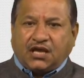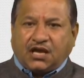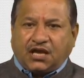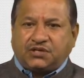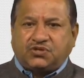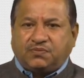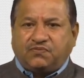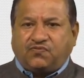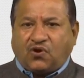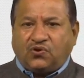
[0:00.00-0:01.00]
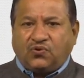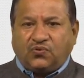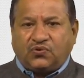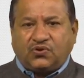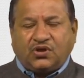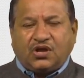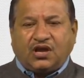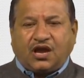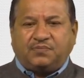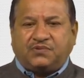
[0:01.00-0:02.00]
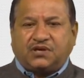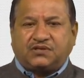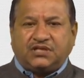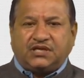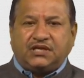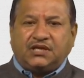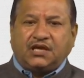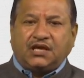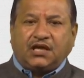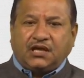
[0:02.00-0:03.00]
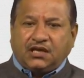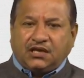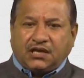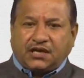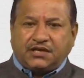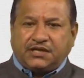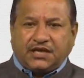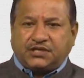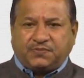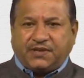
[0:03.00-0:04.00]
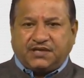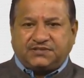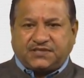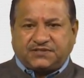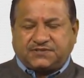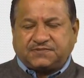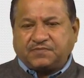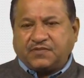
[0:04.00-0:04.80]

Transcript: has to be followed after the learning experiences.